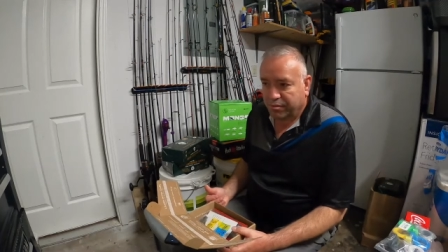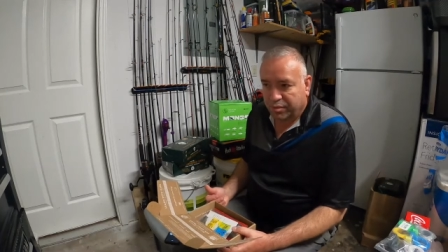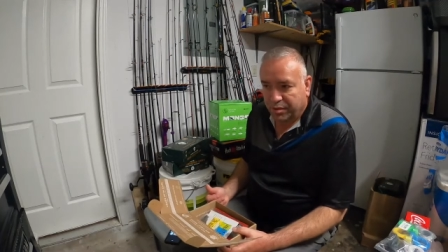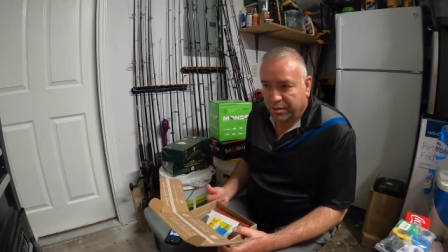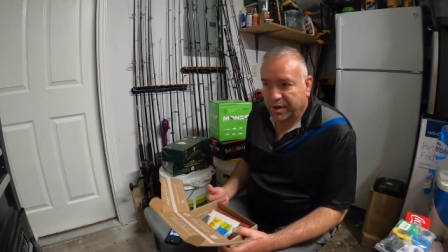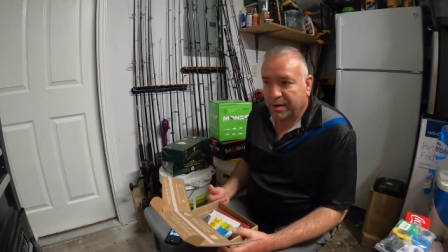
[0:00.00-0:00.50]

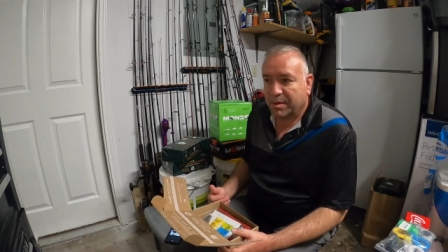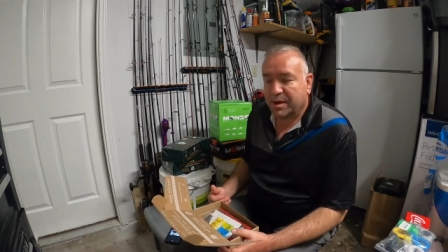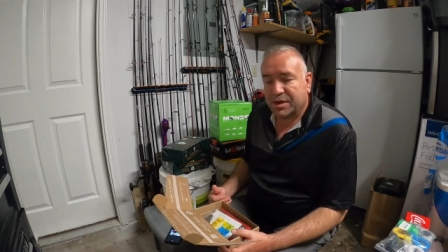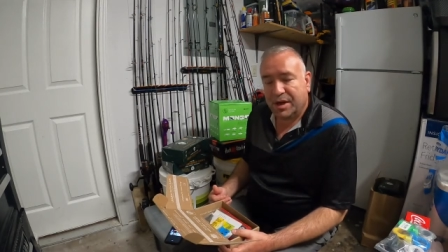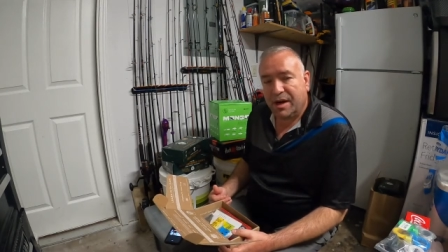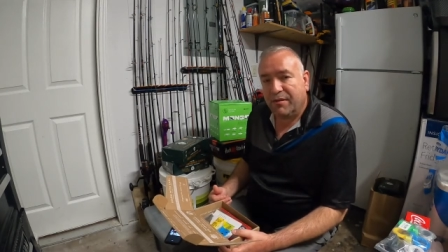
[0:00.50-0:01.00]
pretty
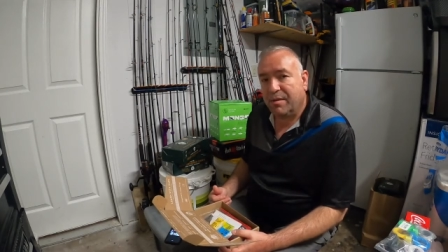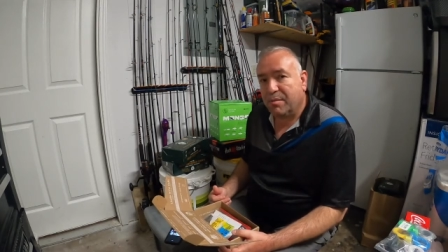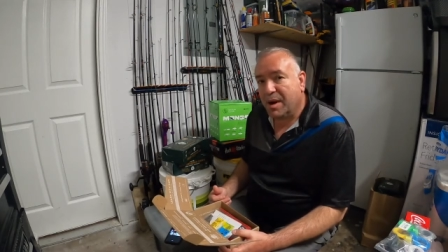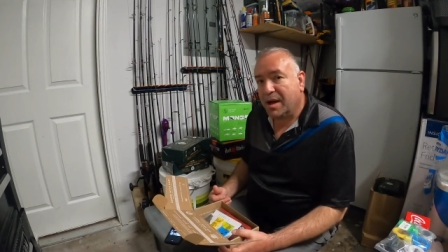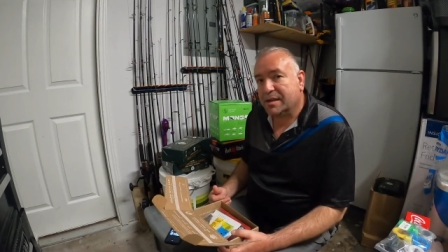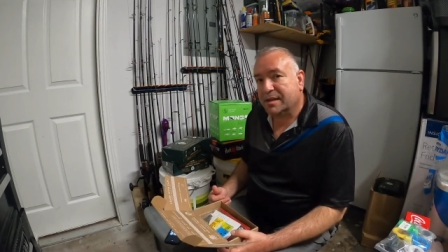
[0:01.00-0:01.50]
much every
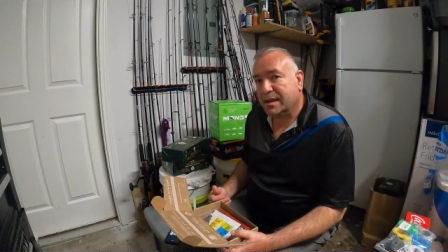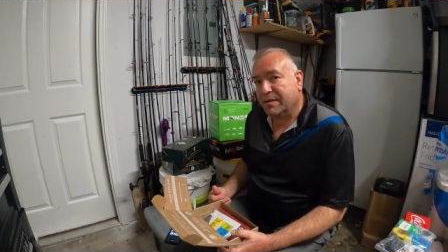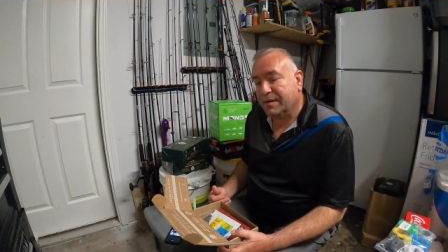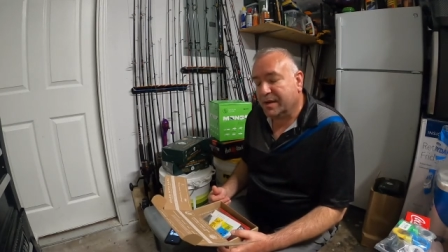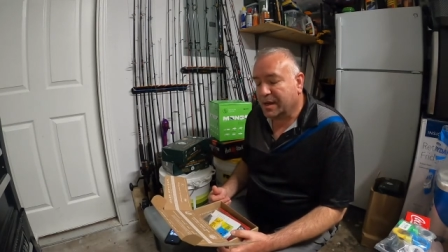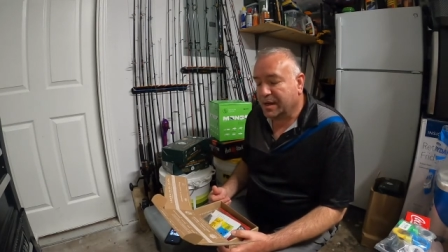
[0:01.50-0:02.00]
box that
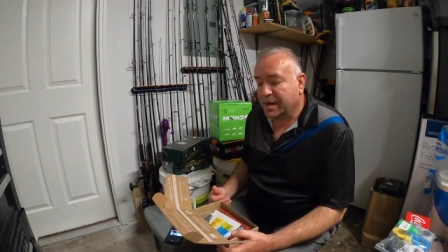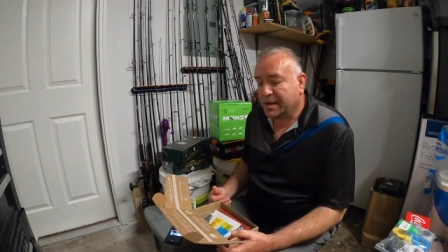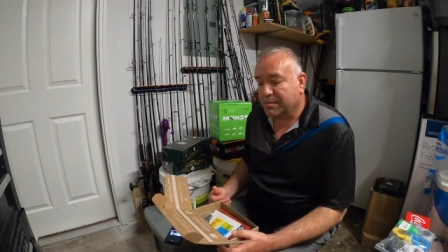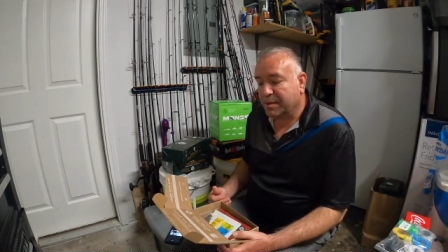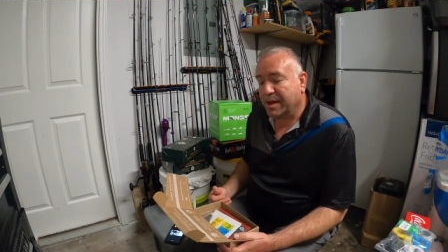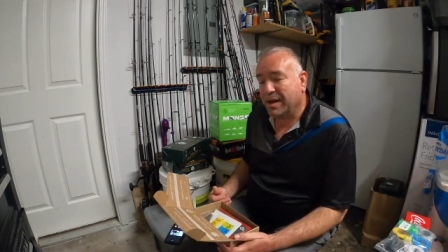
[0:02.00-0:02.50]
I've done has
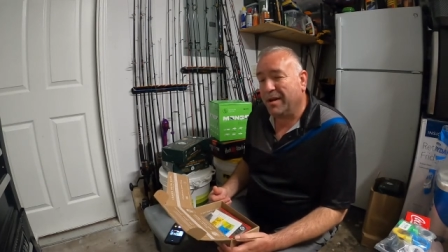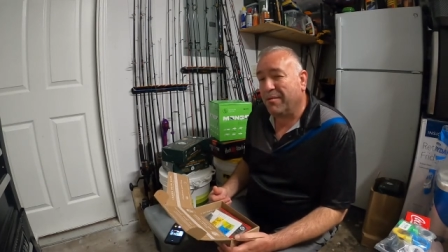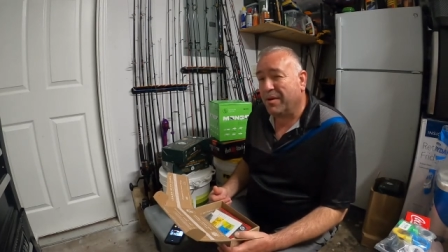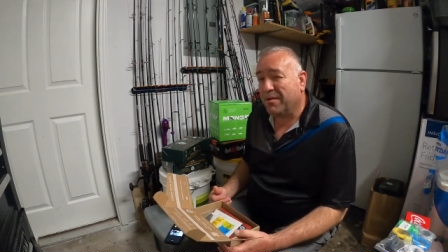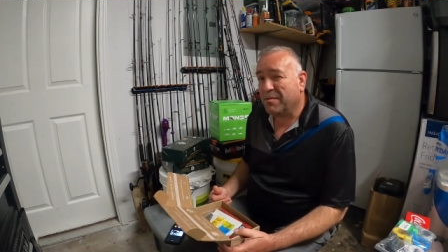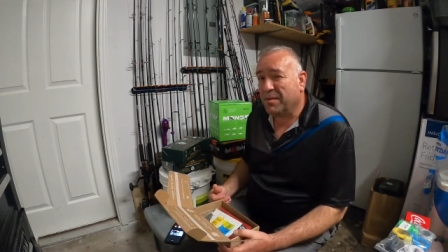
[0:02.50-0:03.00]
been
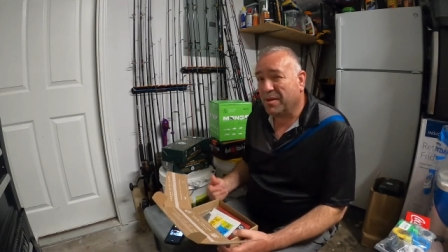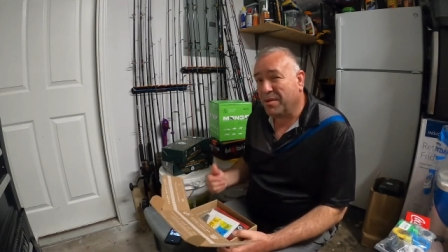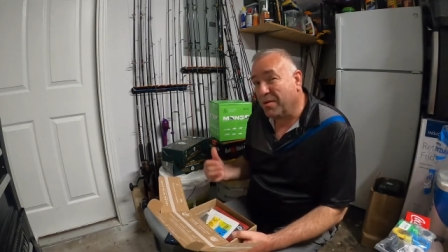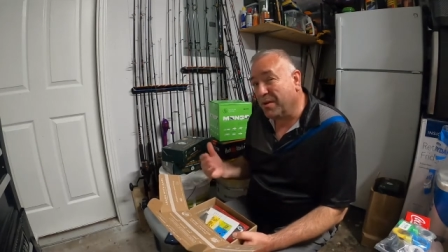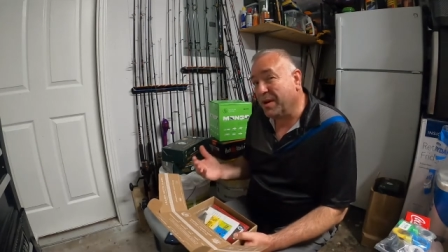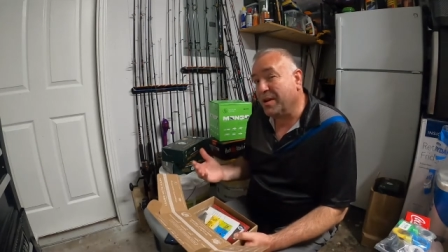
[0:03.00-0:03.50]
anywhere from the
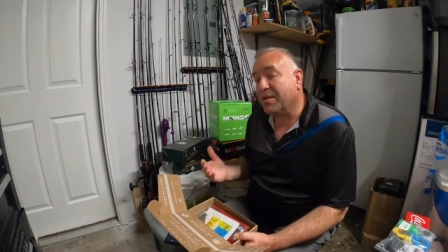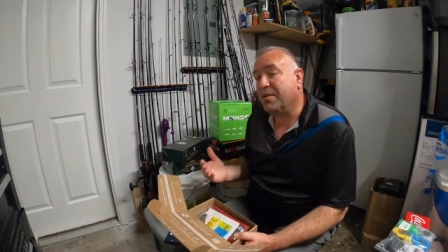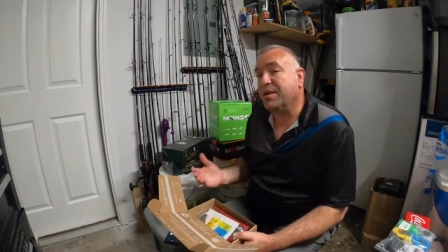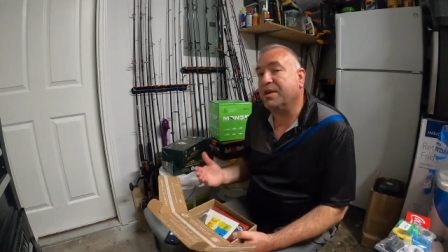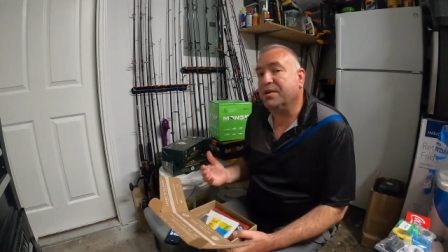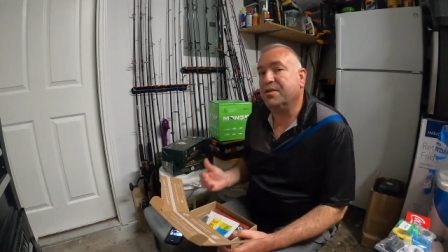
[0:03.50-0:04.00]
30 to
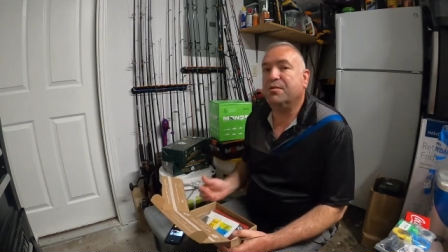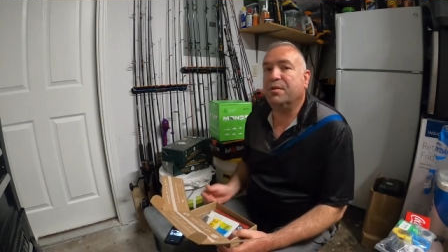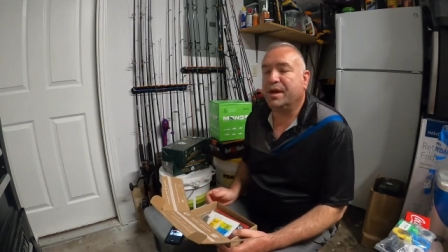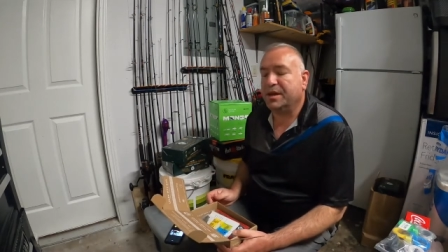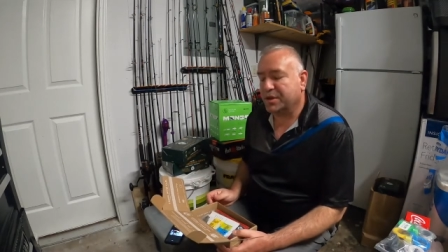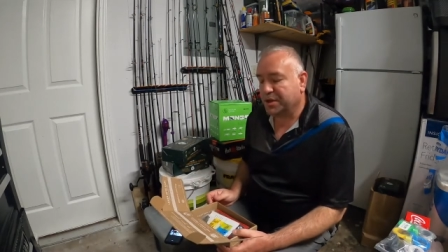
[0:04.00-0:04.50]
32
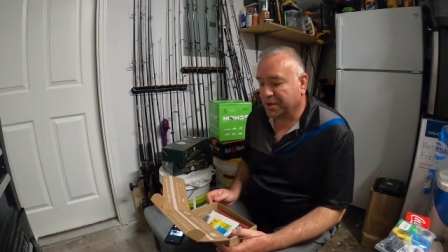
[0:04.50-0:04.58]
range.